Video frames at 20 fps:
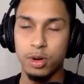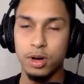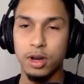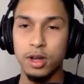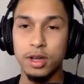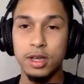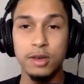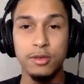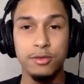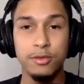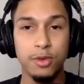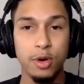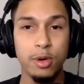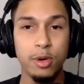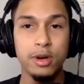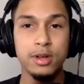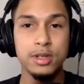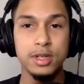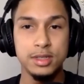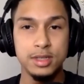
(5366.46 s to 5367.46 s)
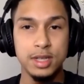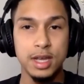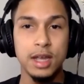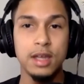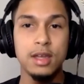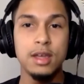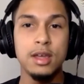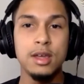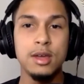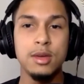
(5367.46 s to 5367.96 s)
looking forward is
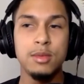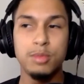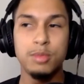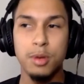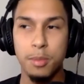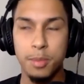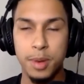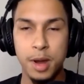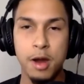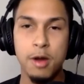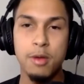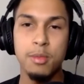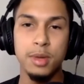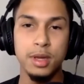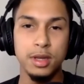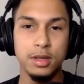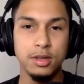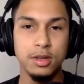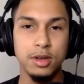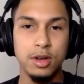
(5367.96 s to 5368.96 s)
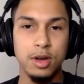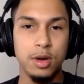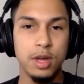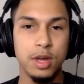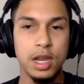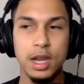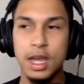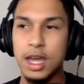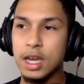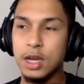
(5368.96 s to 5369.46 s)
like prepare me,
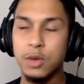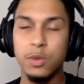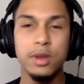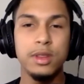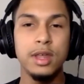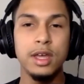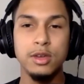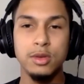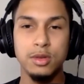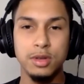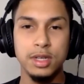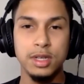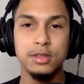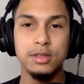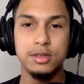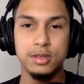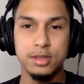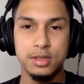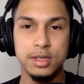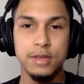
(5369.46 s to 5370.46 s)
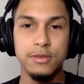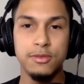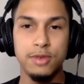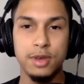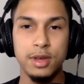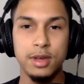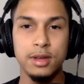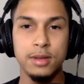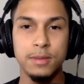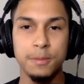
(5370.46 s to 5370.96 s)
in any way that you need to see
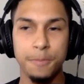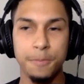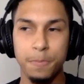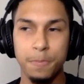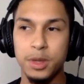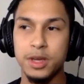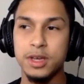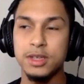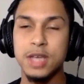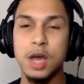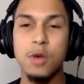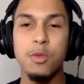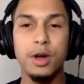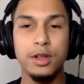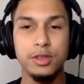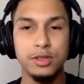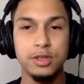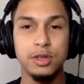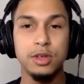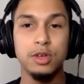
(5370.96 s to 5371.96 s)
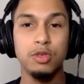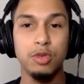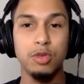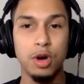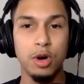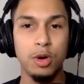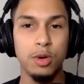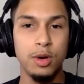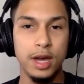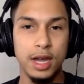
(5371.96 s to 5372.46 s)
fit, because I want to
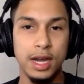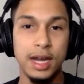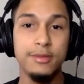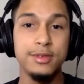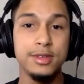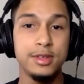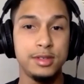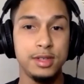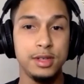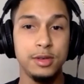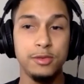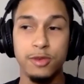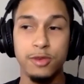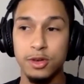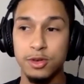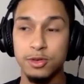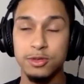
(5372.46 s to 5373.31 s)
grow. And obviously, for you